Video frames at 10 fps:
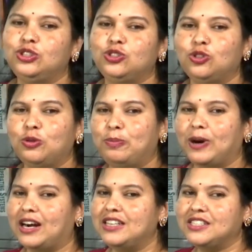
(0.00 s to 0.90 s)
2
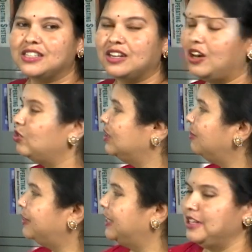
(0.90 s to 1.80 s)
parts out of
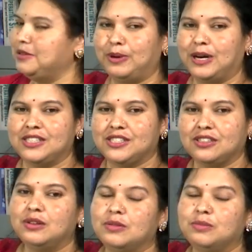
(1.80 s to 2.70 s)
10 parts.
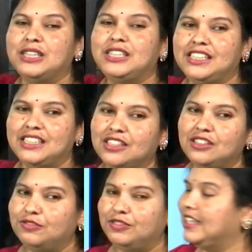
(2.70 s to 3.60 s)
But here we